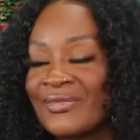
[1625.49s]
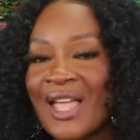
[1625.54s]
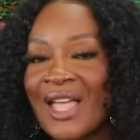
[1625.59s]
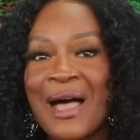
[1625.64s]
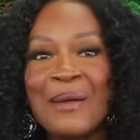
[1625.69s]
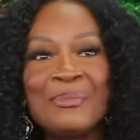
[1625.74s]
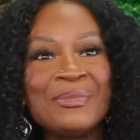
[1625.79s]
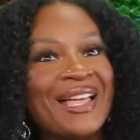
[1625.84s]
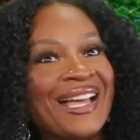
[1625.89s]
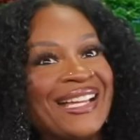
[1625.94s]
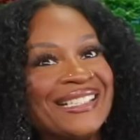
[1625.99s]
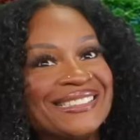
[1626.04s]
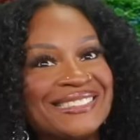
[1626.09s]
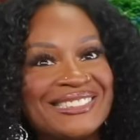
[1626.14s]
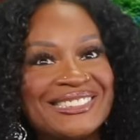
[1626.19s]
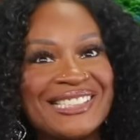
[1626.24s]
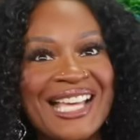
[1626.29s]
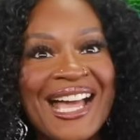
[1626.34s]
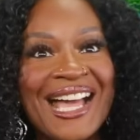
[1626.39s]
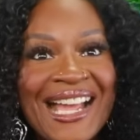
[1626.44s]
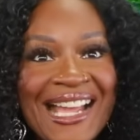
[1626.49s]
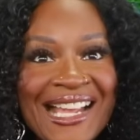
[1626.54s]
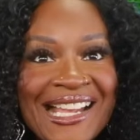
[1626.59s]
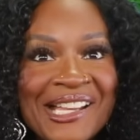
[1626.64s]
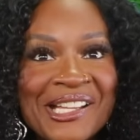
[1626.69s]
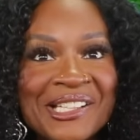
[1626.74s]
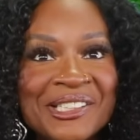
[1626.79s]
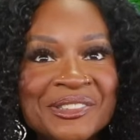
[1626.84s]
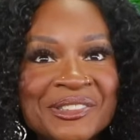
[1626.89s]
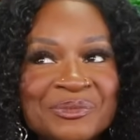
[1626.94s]
I'm like,
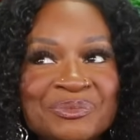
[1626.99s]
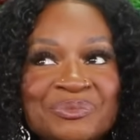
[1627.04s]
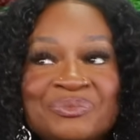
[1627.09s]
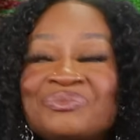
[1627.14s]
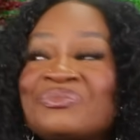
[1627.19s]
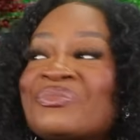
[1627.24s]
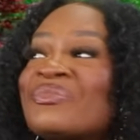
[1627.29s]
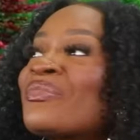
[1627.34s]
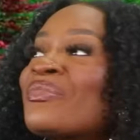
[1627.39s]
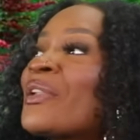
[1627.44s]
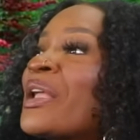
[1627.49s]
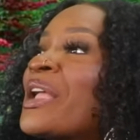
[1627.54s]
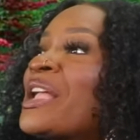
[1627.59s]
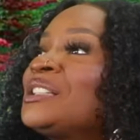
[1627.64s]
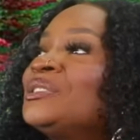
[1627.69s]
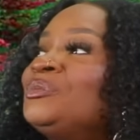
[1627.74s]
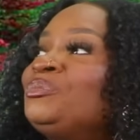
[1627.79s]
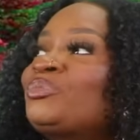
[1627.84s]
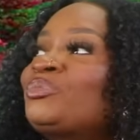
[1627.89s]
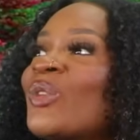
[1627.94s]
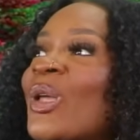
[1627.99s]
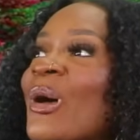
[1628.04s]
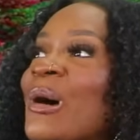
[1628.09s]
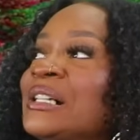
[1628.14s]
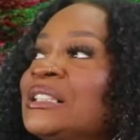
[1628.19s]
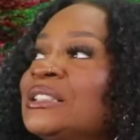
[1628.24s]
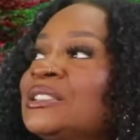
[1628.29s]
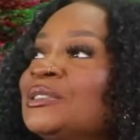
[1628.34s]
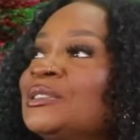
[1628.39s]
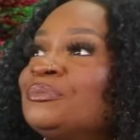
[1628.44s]
dang.
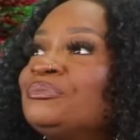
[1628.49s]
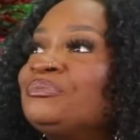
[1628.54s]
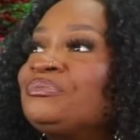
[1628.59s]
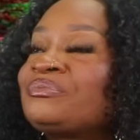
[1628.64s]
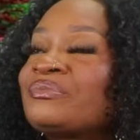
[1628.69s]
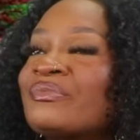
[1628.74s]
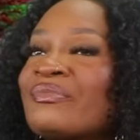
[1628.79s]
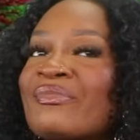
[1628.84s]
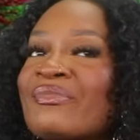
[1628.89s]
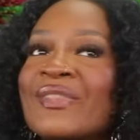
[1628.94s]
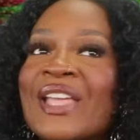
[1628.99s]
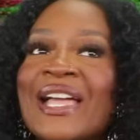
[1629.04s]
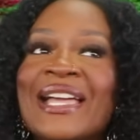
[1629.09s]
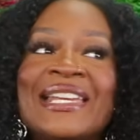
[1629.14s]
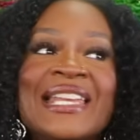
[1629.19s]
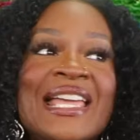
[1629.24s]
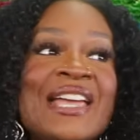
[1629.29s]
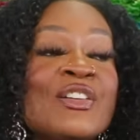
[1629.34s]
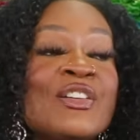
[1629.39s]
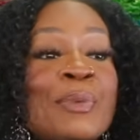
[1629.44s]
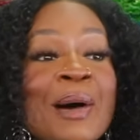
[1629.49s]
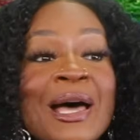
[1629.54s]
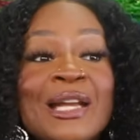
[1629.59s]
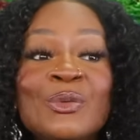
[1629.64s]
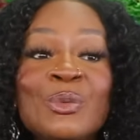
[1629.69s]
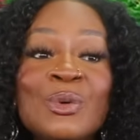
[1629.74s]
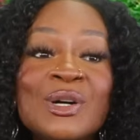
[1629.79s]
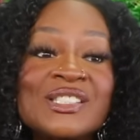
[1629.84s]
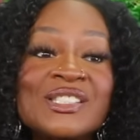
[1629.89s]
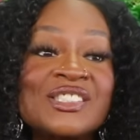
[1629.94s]
Um. And everybody
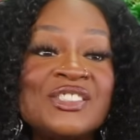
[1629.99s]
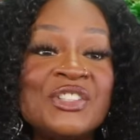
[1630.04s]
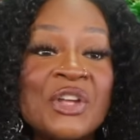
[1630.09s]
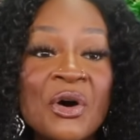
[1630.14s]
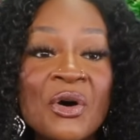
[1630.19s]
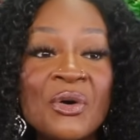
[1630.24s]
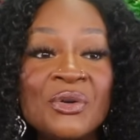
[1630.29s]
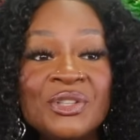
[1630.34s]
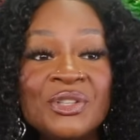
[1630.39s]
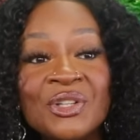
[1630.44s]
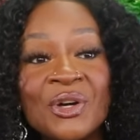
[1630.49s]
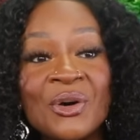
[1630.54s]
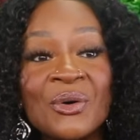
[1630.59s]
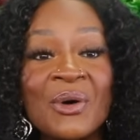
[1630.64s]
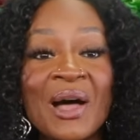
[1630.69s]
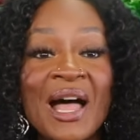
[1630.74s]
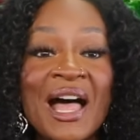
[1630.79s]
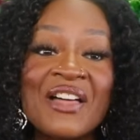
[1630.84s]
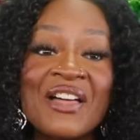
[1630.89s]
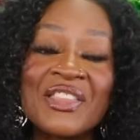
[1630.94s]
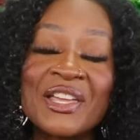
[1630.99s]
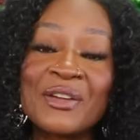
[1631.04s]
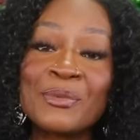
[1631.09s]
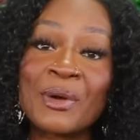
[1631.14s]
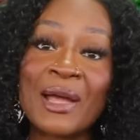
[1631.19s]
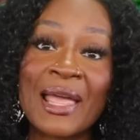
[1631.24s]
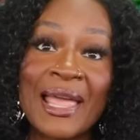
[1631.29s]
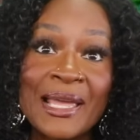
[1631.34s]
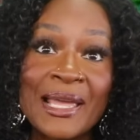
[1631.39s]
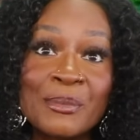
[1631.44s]
wants to know, you know, how they
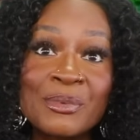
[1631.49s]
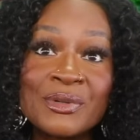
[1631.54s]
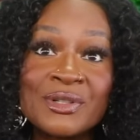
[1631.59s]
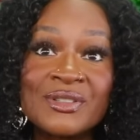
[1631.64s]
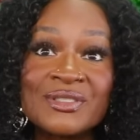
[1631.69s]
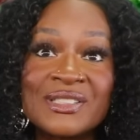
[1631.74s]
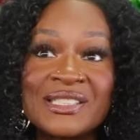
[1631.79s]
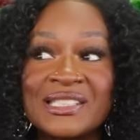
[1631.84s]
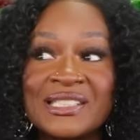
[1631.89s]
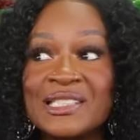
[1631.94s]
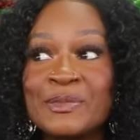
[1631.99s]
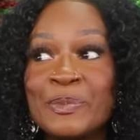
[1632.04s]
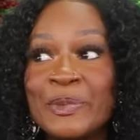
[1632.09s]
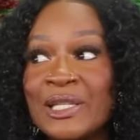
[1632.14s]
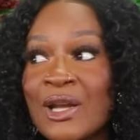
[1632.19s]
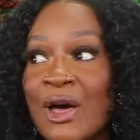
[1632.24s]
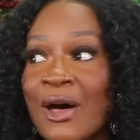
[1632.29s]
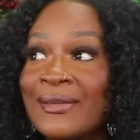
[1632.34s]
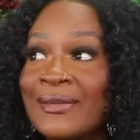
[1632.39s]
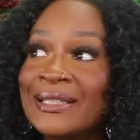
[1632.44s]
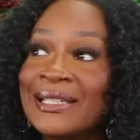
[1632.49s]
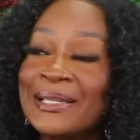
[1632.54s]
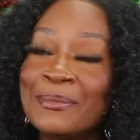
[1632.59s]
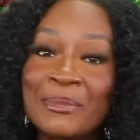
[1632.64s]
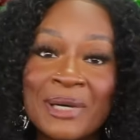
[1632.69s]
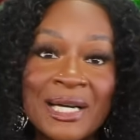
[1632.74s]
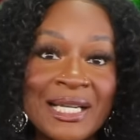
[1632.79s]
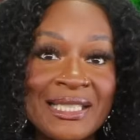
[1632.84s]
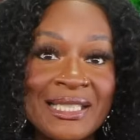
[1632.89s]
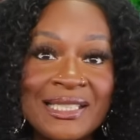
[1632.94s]
were able to spend all that
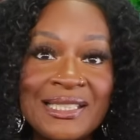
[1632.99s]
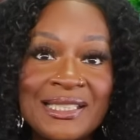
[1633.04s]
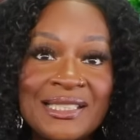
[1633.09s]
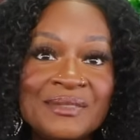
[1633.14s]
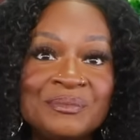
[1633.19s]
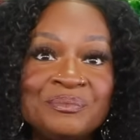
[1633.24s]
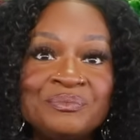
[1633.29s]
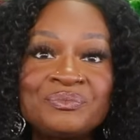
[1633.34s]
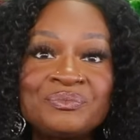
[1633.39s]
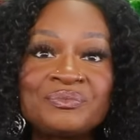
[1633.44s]
money,